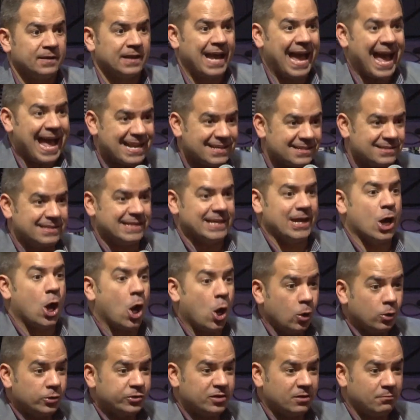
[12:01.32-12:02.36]
as the
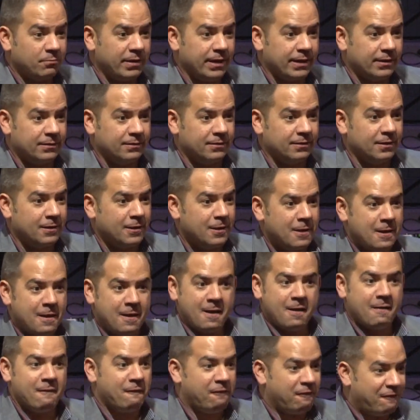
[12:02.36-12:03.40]
ultimate
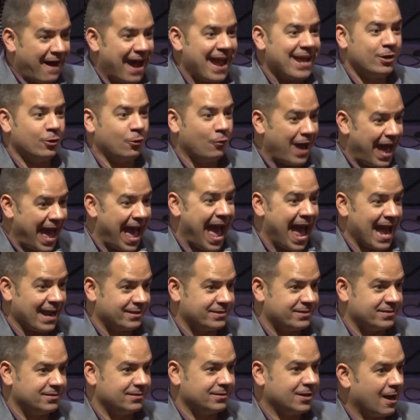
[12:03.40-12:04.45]
final
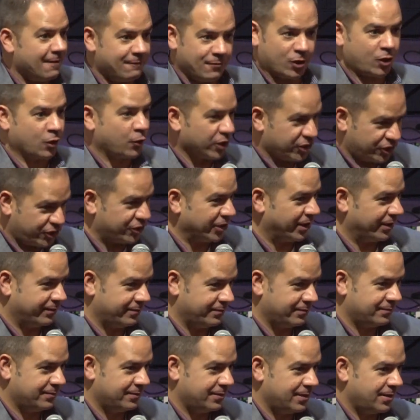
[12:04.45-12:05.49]
act of a Christian.
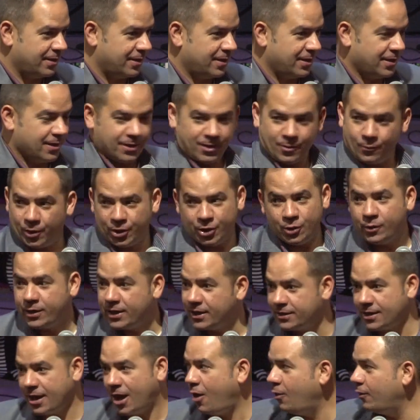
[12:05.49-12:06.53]
When you
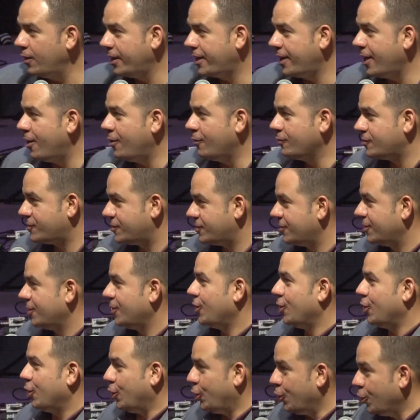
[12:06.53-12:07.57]
get the Holy Ghost,
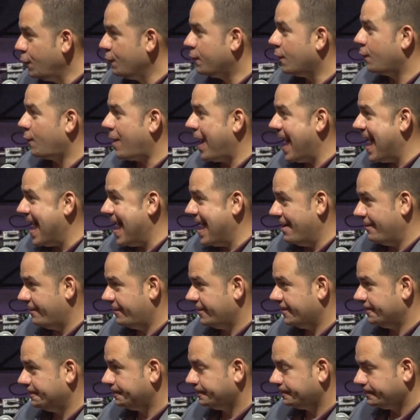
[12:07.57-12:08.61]
you've arrived.
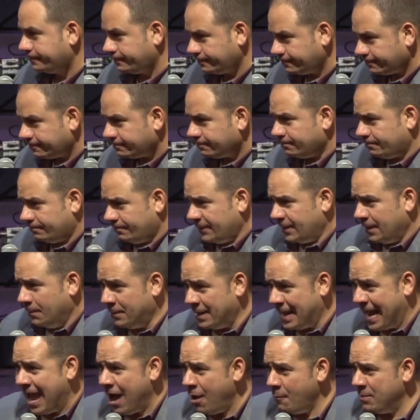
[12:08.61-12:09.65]

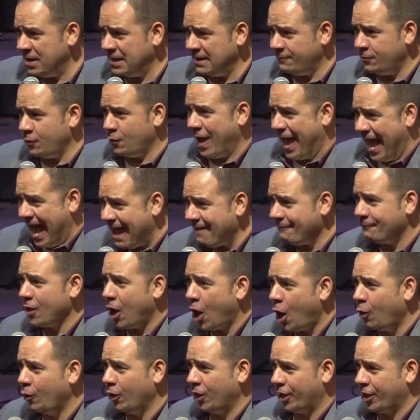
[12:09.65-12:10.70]
But how many of you have the
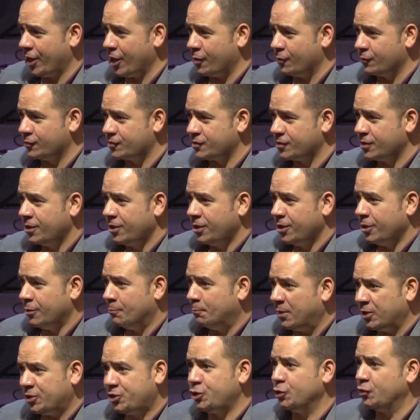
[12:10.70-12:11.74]
Holy Ghost,
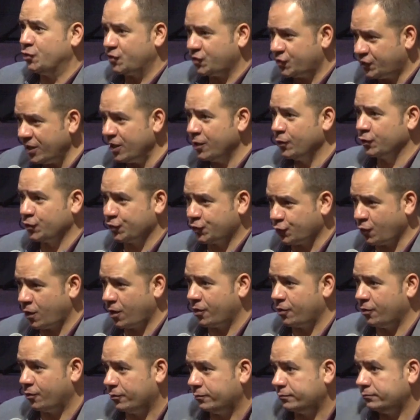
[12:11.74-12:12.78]
but you still
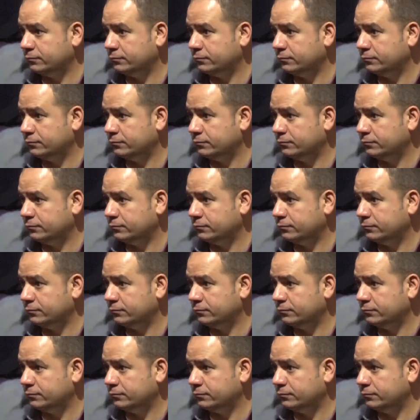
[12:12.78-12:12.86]
struggle?